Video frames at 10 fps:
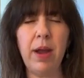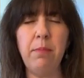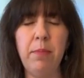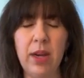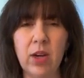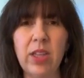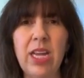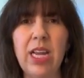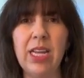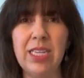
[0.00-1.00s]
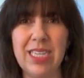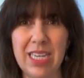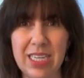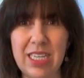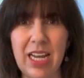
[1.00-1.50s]
by merely
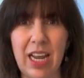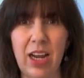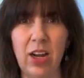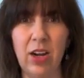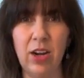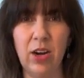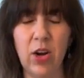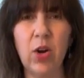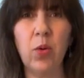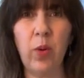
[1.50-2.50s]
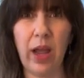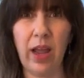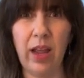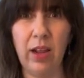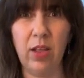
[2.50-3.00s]
existing her
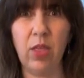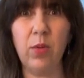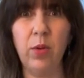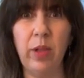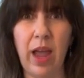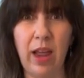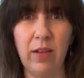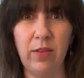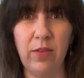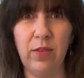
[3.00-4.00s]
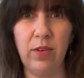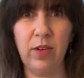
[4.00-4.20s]
way through life.